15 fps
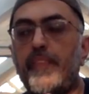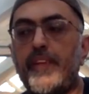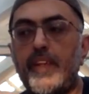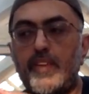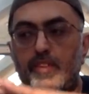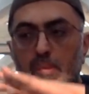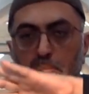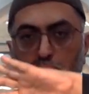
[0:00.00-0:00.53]

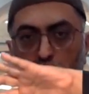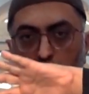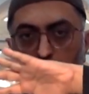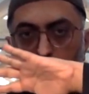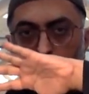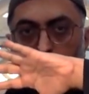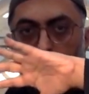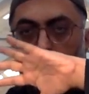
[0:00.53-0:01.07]
is the back
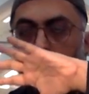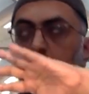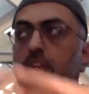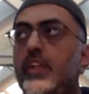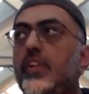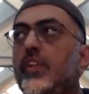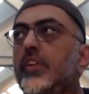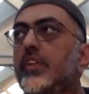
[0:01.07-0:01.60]
of the left
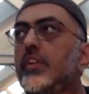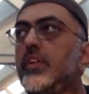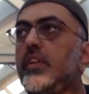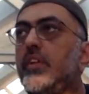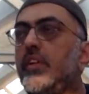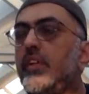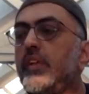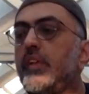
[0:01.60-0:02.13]
hand.
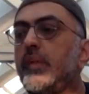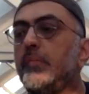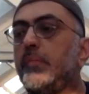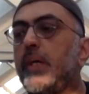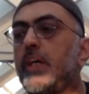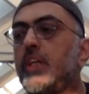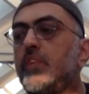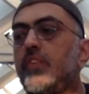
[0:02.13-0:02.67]
The
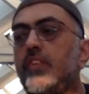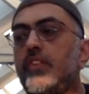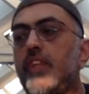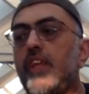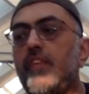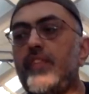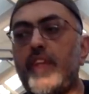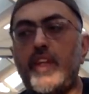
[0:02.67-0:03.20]
back of his
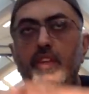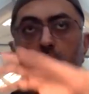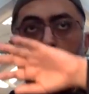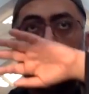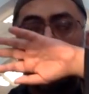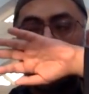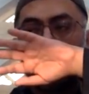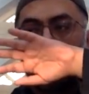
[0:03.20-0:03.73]
left hand on
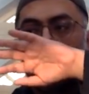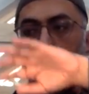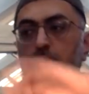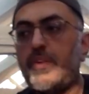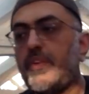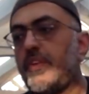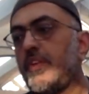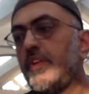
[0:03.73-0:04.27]
his
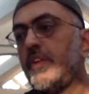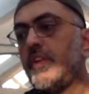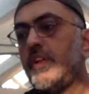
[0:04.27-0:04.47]
mouth.